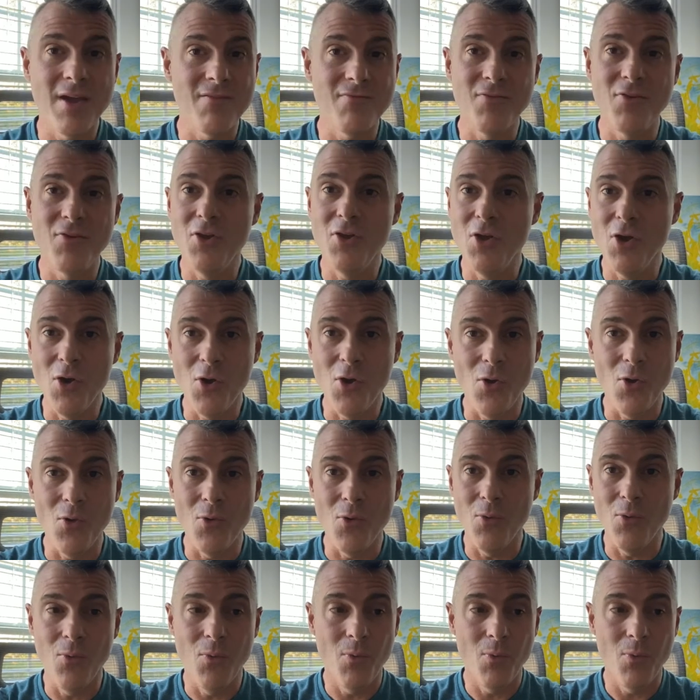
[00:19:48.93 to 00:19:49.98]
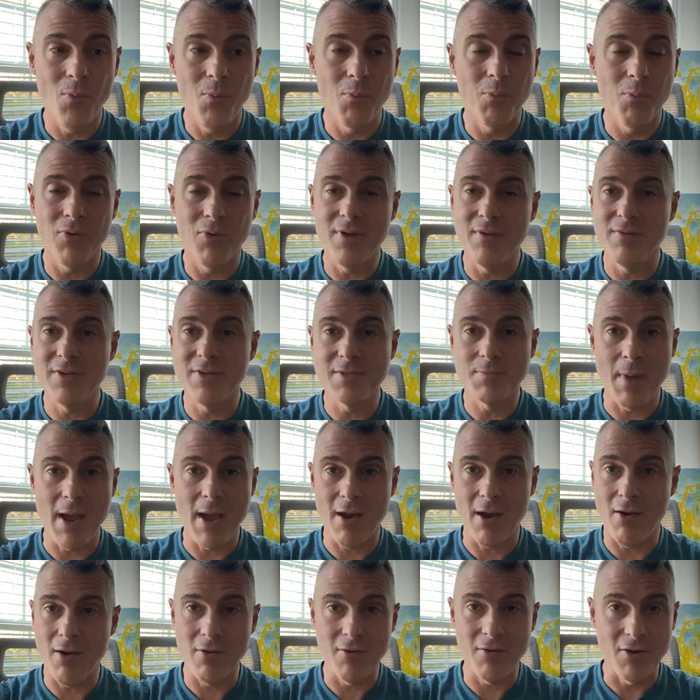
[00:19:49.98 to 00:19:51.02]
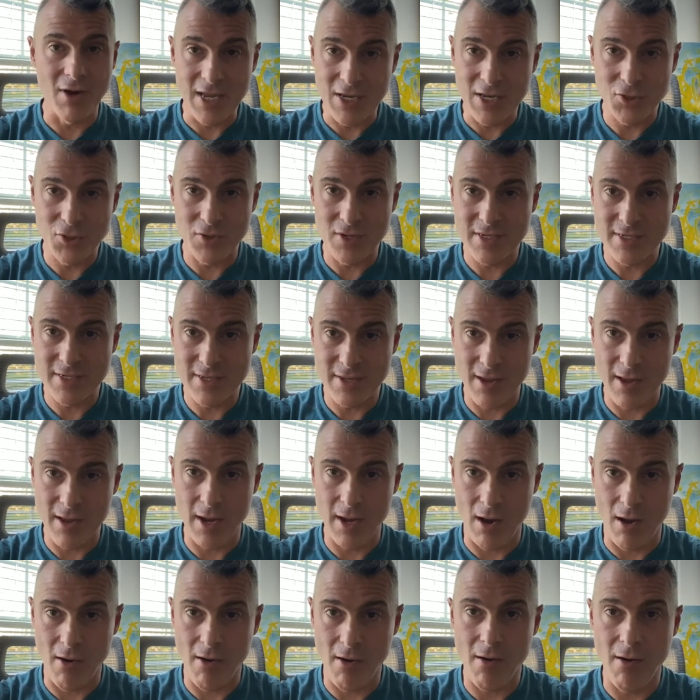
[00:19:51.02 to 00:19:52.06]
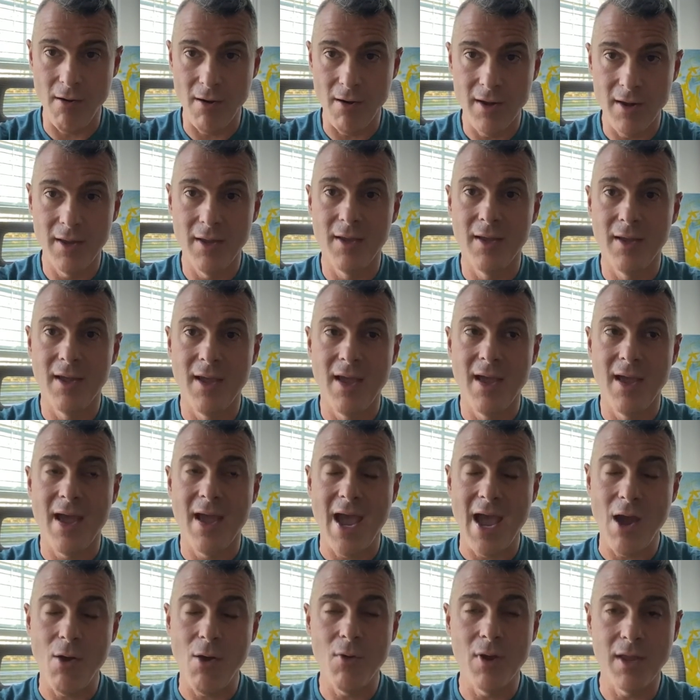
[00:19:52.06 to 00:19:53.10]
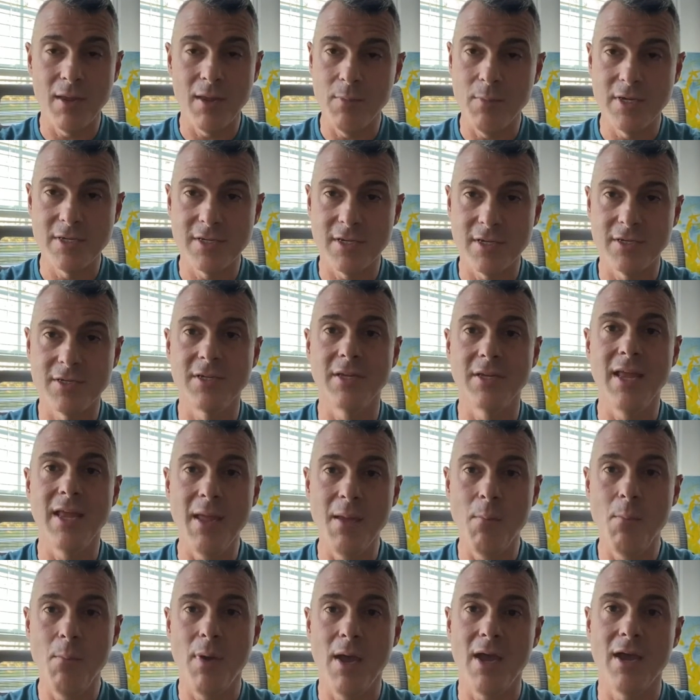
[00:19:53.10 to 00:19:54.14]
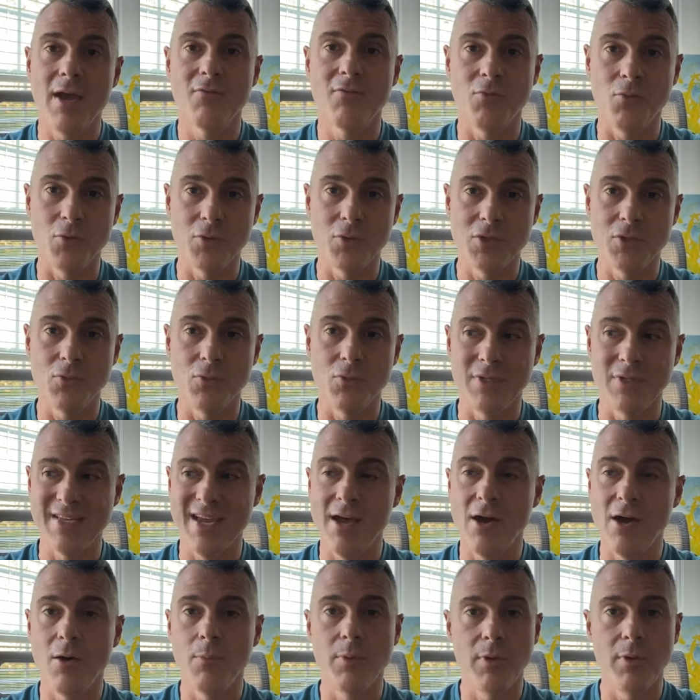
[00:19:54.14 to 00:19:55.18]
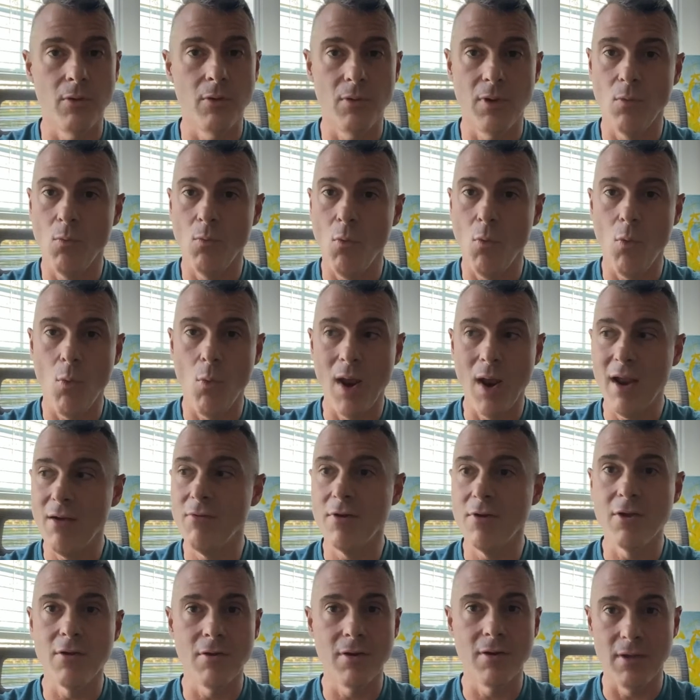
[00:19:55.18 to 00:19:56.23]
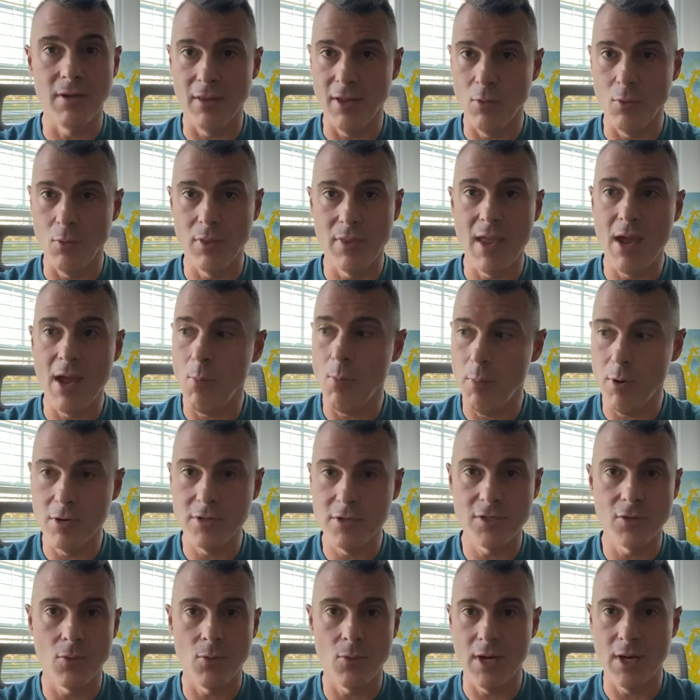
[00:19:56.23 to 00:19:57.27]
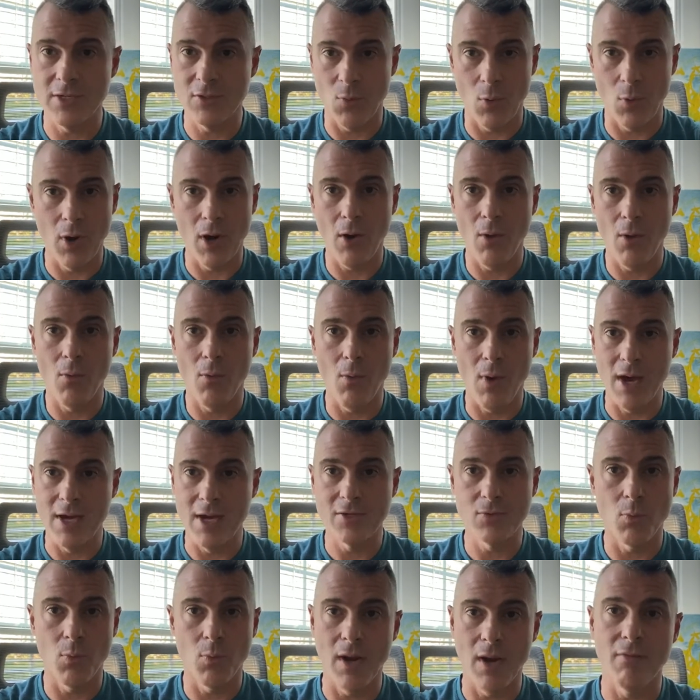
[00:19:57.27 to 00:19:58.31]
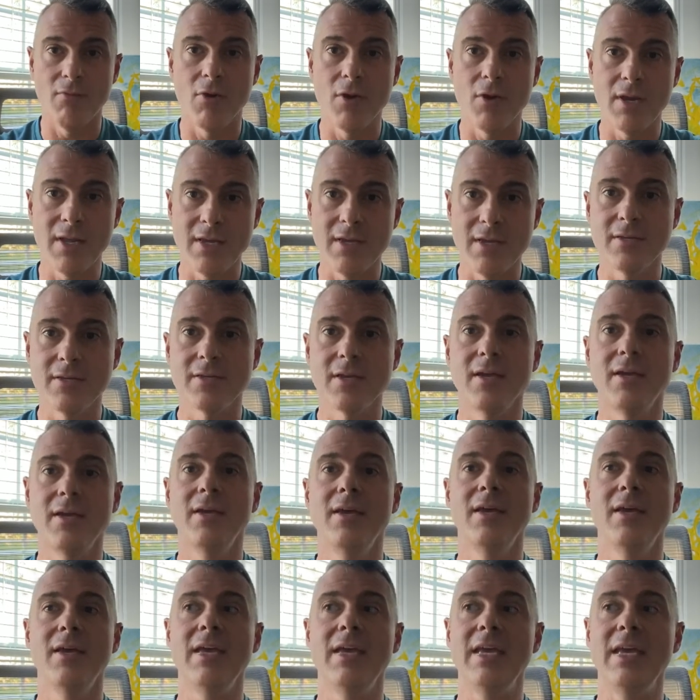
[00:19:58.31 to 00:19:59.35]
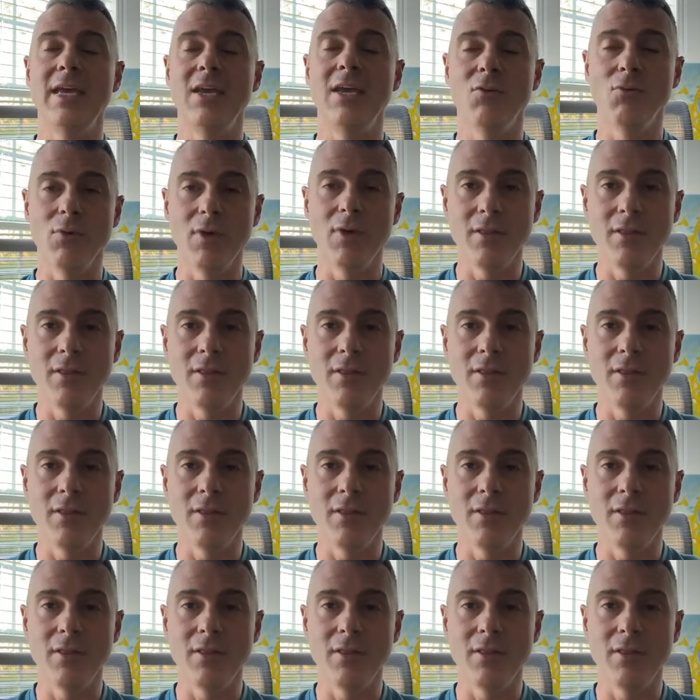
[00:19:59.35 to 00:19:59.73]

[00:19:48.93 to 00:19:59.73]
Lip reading: you have no previous background or interest in art, how it can be such an impactful tool to help you in whatever you're dealing with now, personal-wise, work-wise, whatever it is. It